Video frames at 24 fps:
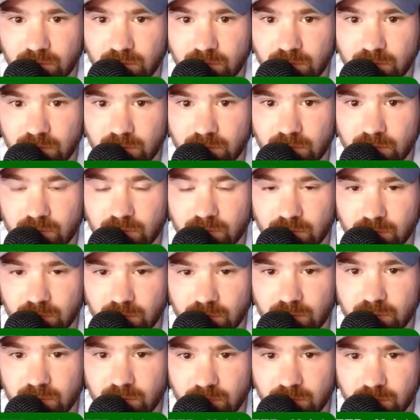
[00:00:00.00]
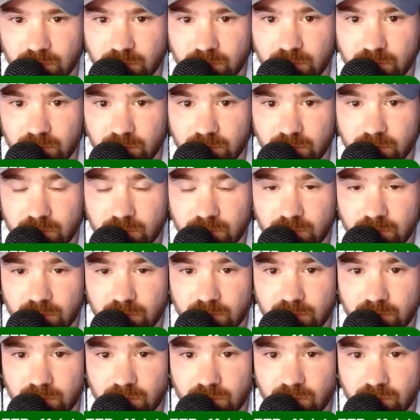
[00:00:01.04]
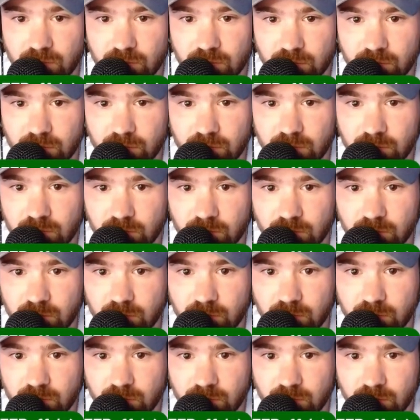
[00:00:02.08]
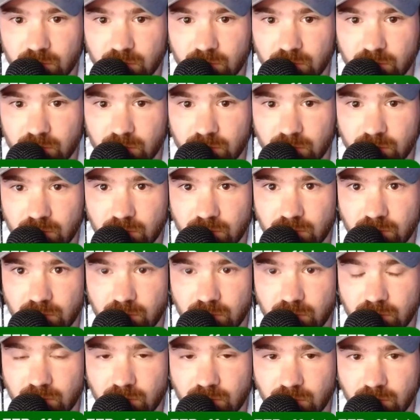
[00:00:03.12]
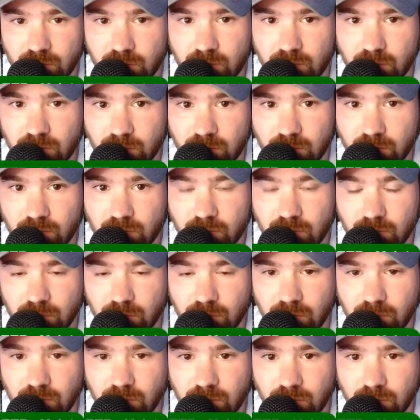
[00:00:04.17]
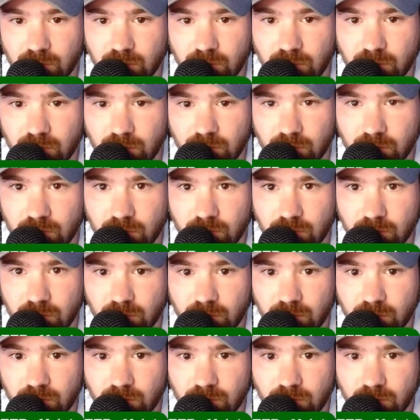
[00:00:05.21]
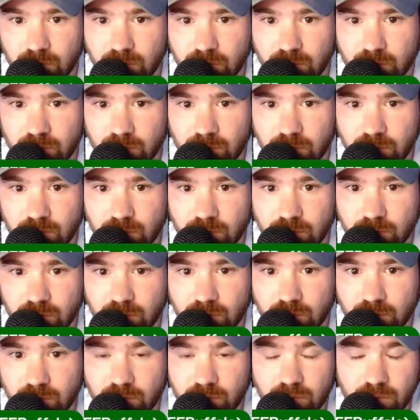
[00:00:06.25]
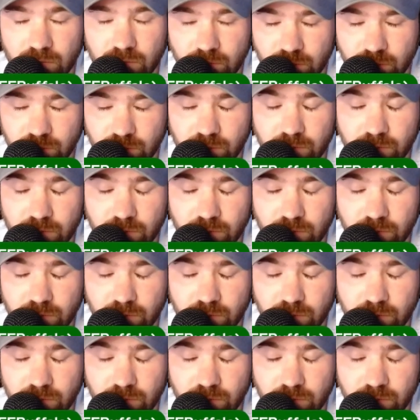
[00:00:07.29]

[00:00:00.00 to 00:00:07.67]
This person isn't speaking.